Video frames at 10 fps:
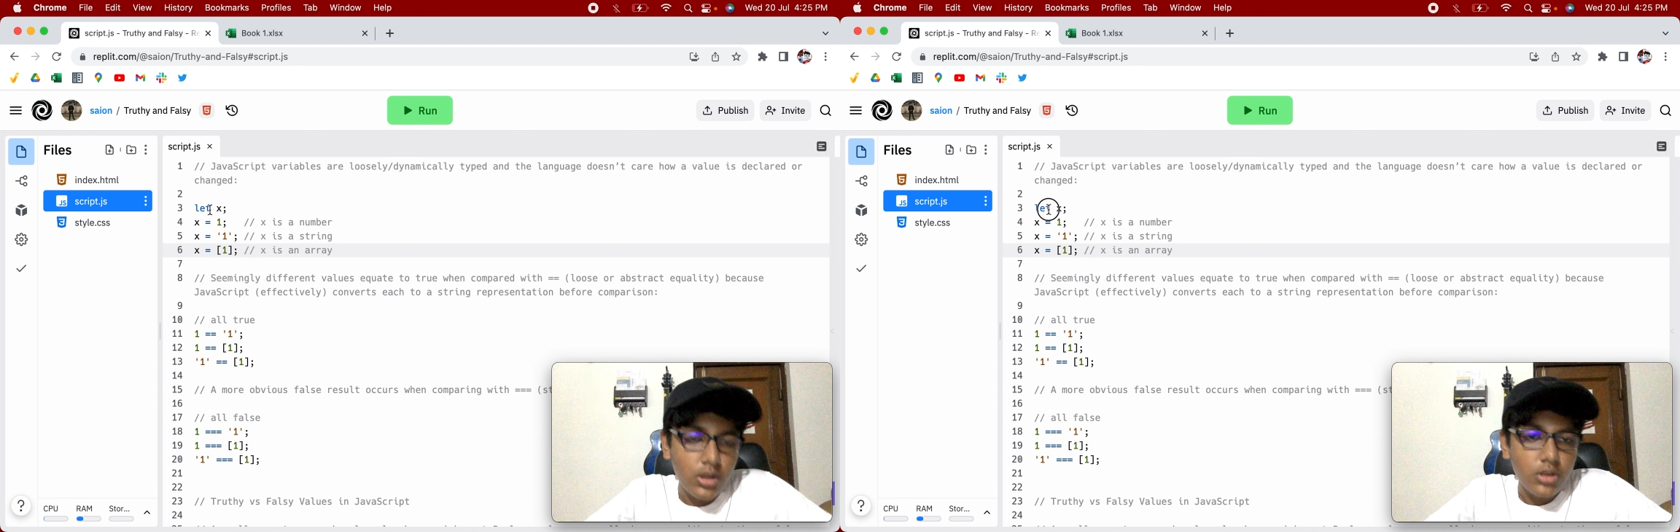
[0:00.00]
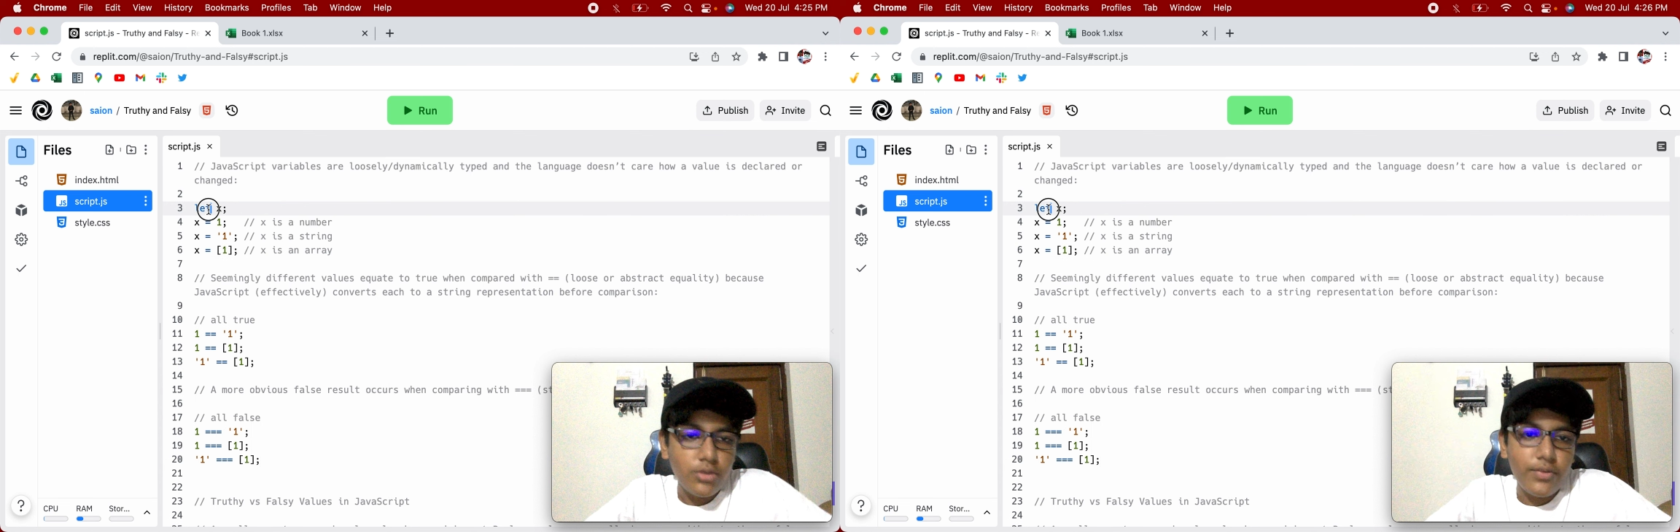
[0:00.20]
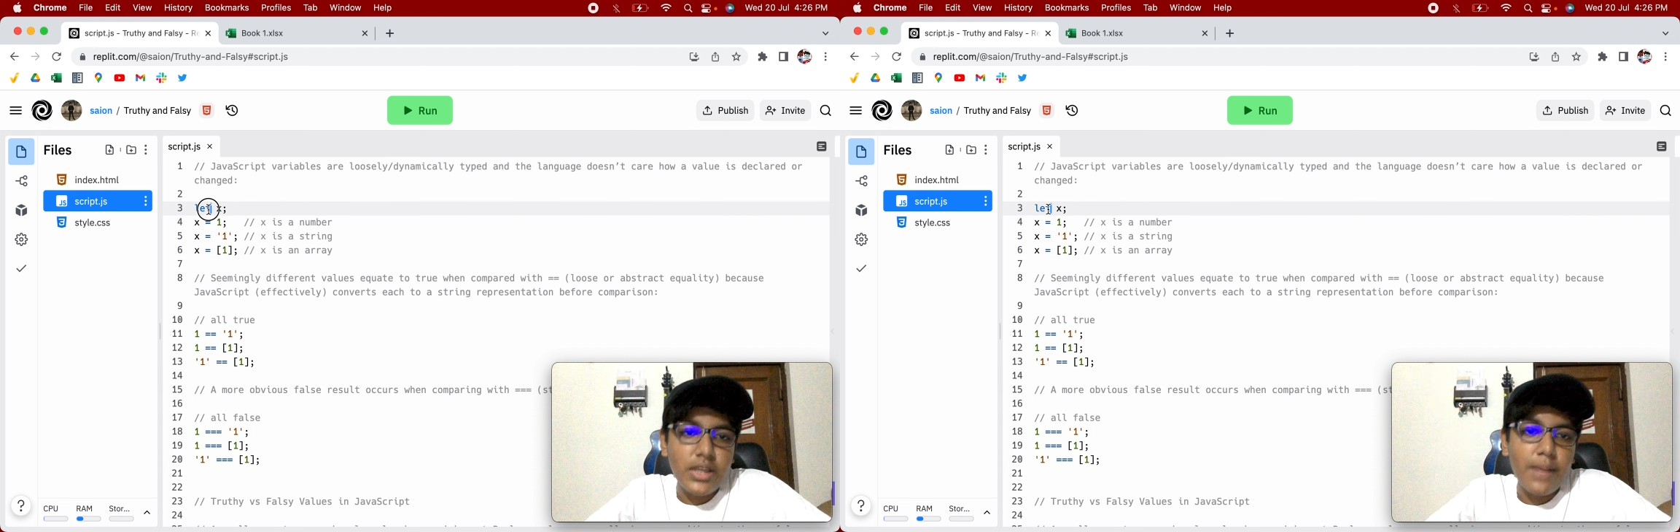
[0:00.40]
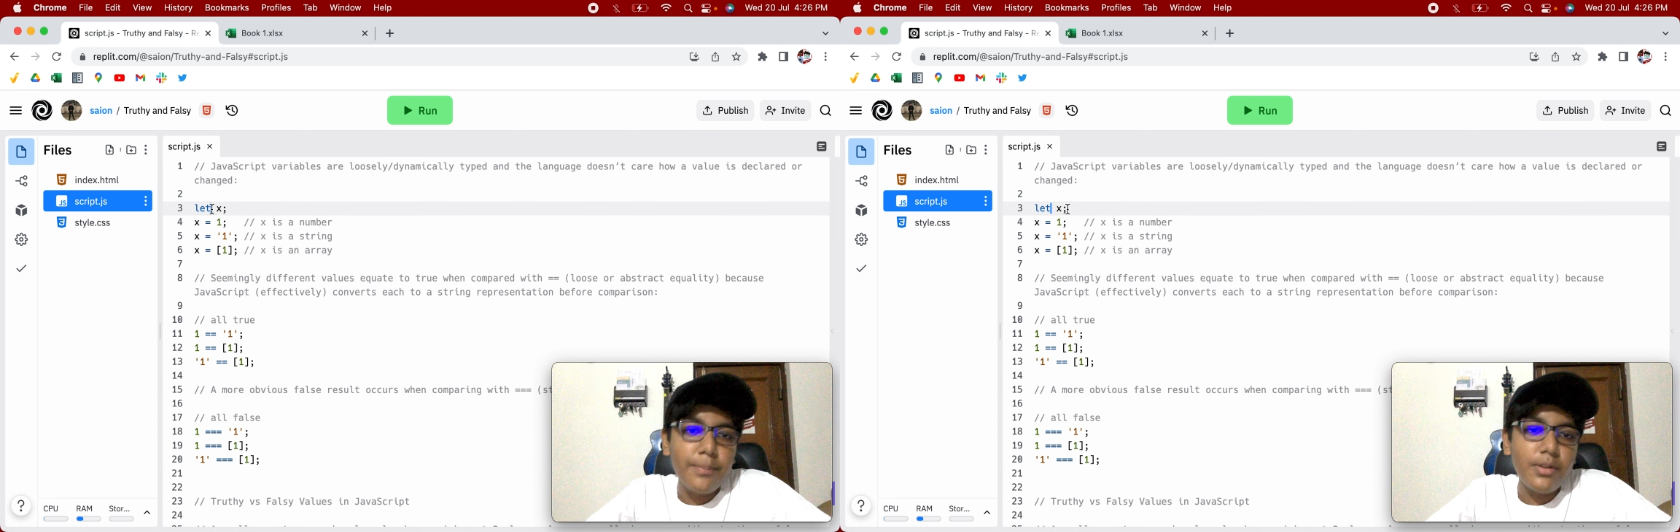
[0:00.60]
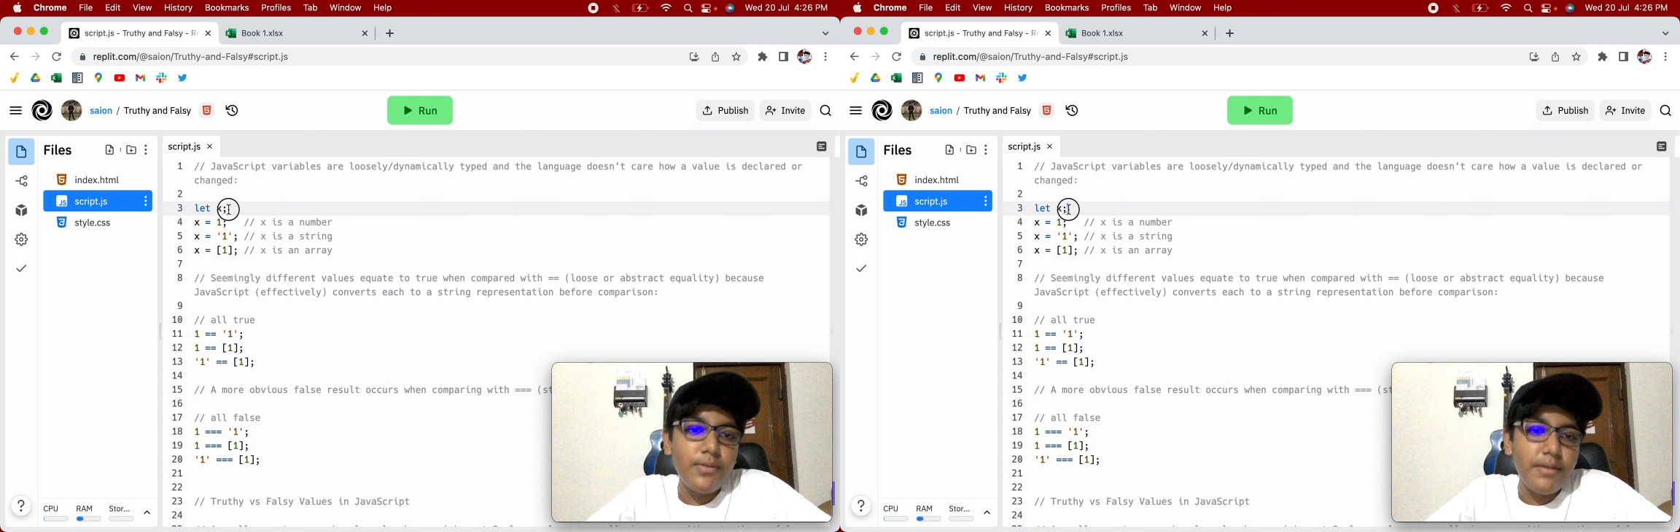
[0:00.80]
So for
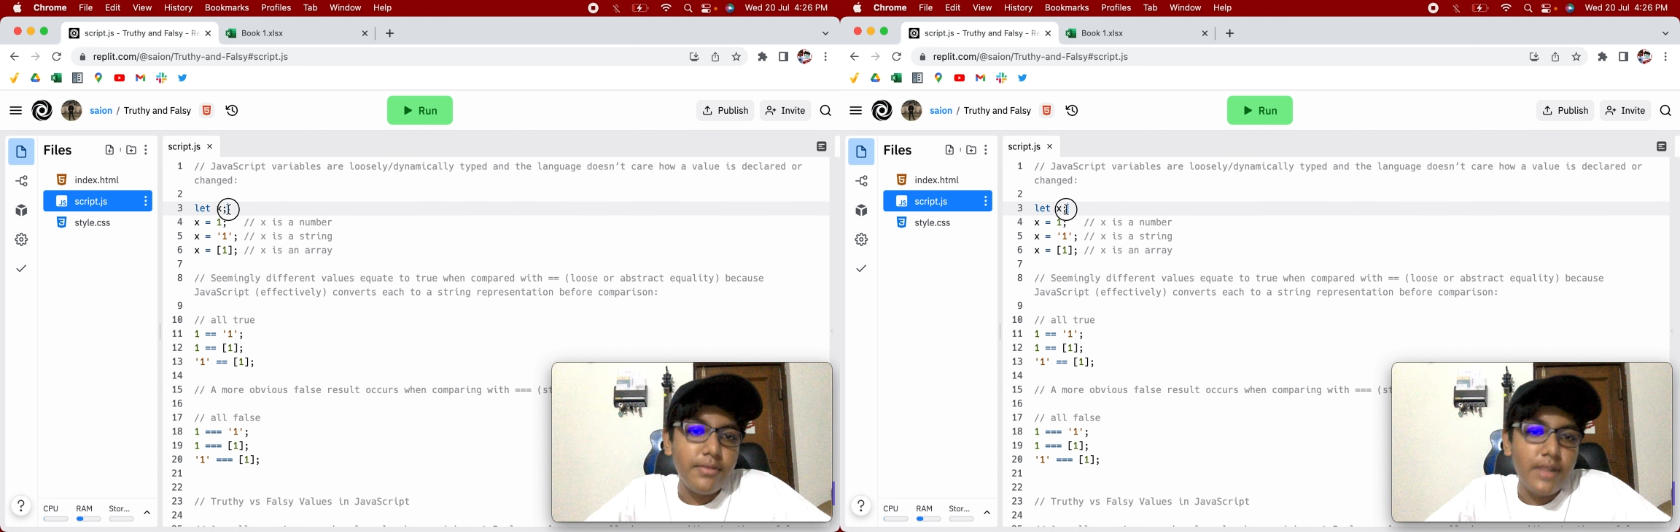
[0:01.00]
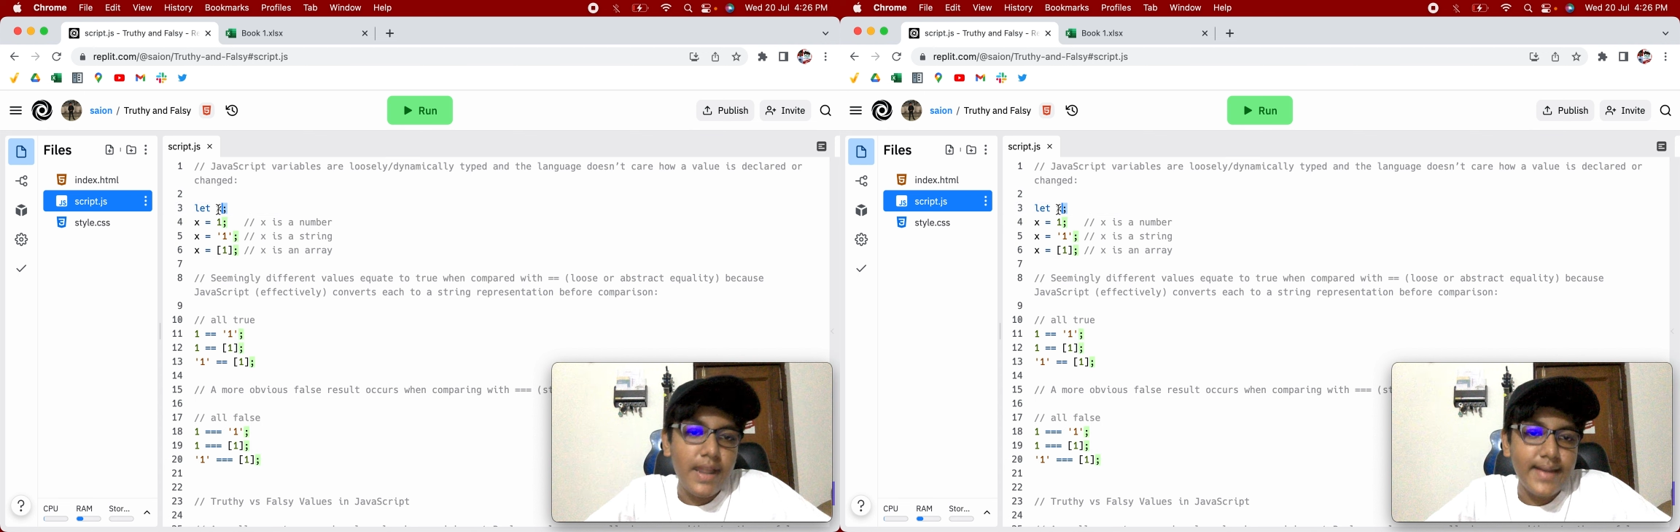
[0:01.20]
example, we have let